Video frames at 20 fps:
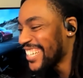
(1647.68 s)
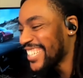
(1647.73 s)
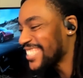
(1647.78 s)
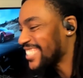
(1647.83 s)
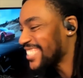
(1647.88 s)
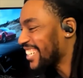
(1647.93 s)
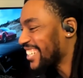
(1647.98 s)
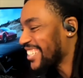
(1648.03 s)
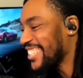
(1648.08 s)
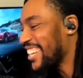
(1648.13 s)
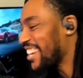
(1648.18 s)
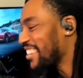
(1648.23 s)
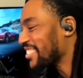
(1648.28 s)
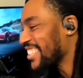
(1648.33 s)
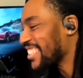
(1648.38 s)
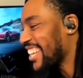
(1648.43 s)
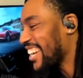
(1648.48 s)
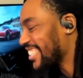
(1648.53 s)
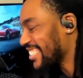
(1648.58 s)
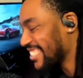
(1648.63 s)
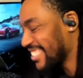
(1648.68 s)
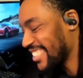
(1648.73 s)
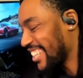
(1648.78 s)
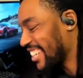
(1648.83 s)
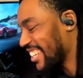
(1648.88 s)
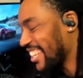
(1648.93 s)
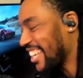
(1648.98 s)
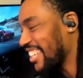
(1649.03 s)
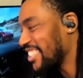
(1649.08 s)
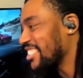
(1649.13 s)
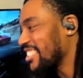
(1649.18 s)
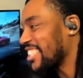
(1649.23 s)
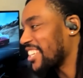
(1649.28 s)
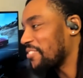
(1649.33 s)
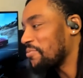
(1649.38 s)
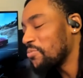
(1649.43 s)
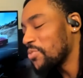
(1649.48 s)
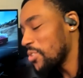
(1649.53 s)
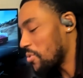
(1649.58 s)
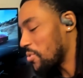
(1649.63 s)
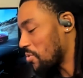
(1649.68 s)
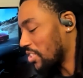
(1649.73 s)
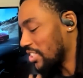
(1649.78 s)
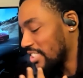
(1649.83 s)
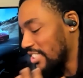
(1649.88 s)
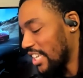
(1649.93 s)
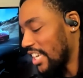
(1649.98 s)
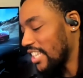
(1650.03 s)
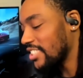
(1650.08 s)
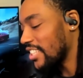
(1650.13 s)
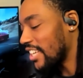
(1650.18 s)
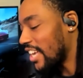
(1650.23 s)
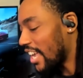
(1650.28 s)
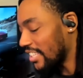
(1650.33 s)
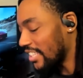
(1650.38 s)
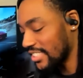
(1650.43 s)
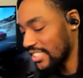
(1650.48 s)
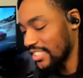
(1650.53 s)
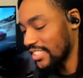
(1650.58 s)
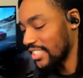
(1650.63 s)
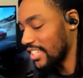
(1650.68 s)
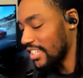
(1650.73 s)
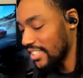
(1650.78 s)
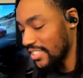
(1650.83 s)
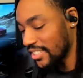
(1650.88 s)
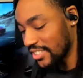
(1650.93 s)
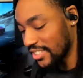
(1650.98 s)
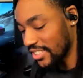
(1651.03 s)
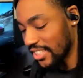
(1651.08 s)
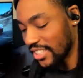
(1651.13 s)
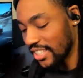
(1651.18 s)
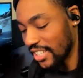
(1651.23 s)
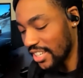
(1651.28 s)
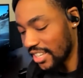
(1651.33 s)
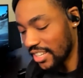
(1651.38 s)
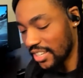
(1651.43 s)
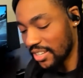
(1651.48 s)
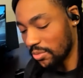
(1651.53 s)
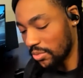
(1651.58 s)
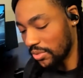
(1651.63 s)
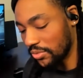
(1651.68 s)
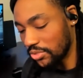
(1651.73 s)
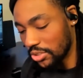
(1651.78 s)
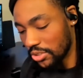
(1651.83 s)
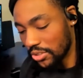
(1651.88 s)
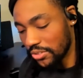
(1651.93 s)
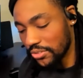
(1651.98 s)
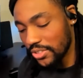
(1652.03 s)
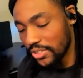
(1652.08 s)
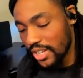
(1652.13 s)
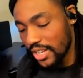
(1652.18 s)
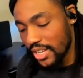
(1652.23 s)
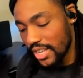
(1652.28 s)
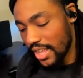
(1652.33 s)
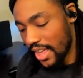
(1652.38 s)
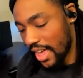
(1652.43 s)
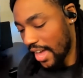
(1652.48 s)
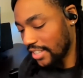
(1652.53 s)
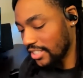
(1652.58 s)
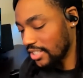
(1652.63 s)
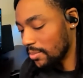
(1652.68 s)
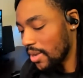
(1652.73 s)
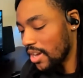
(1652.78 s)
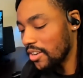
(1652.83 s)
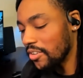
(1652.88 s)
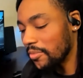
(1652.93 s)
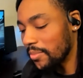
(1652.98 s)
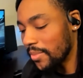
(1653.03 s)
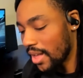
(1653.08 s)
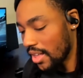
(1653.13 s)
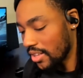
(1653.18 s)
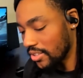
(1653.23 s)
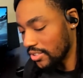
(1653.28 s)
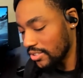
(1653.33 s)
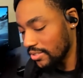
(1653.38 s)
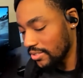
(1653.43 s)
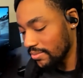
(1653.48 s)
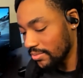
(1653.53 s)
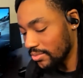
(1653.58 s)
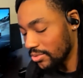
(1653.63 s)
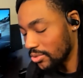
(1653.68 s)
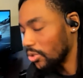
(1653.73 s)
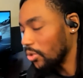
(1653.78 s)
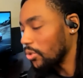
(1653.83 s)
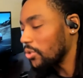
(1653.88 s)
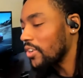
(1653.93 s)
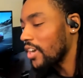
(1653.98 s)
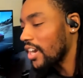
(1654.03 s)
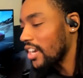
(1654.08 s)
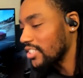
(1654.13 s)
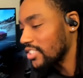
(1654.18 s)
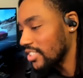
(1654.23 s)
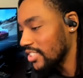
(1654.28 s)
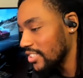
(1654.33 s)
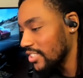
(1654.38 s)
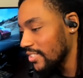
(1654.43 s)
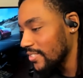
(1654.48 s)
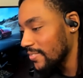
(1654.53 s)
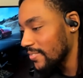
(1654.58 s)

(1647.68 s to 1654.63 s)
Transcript: Data never lies. Like you said, once Tesla has the data saying, hey, we've drove X amount of miles, no crashes.